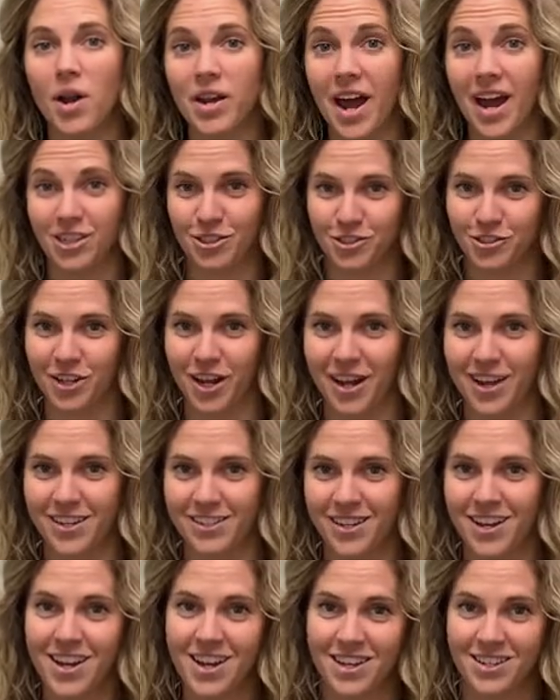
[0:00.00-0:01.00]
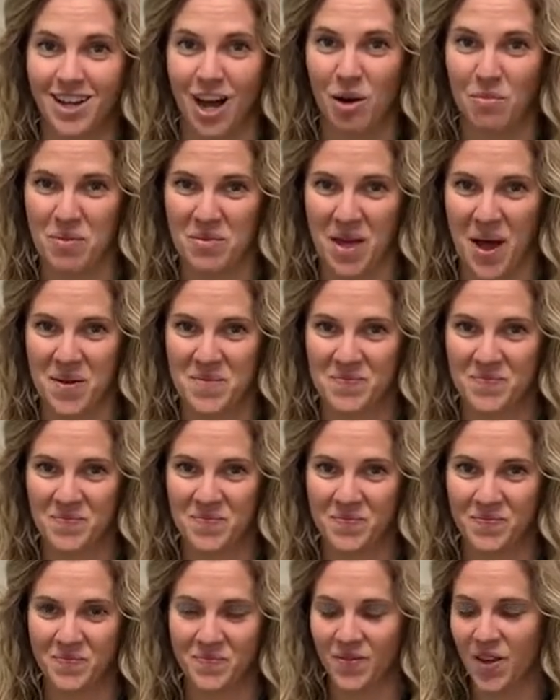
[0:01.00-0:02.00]
exercise to help with that.
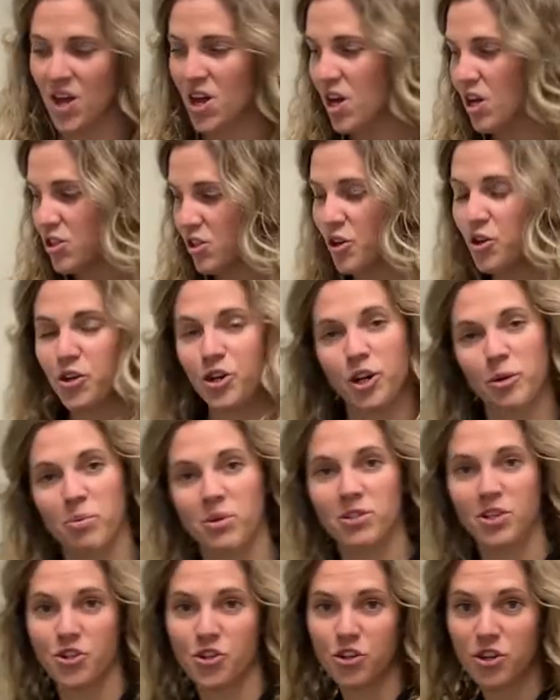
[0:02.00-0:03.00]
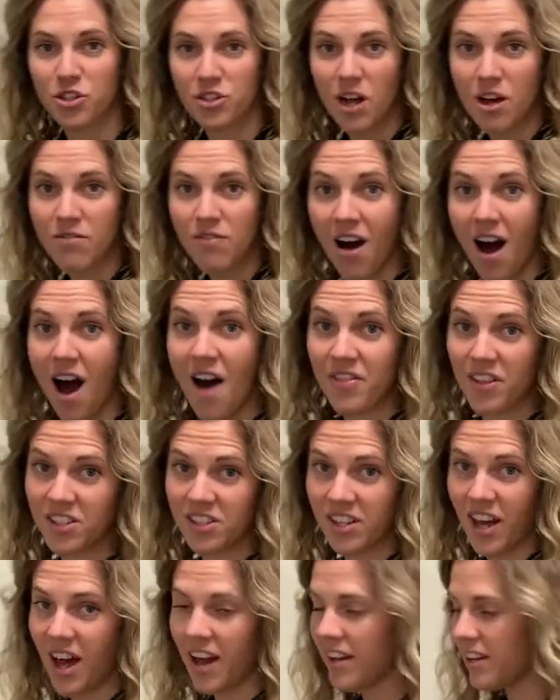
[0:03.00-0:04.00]
So you're going to position yourself on the
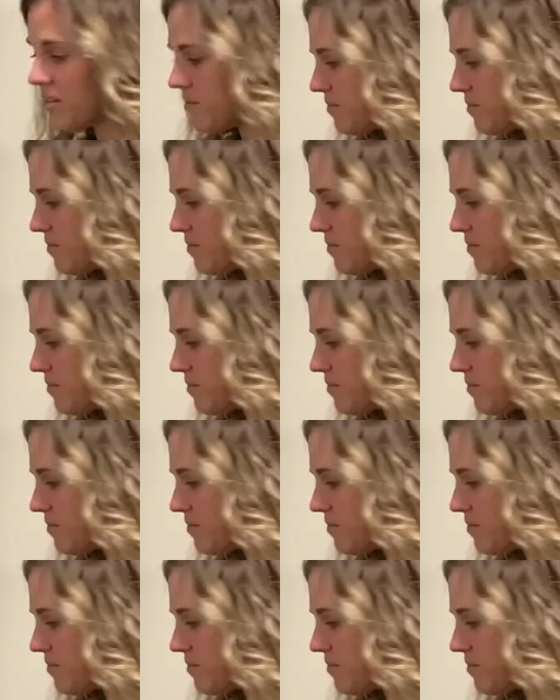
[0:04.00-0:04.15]
side,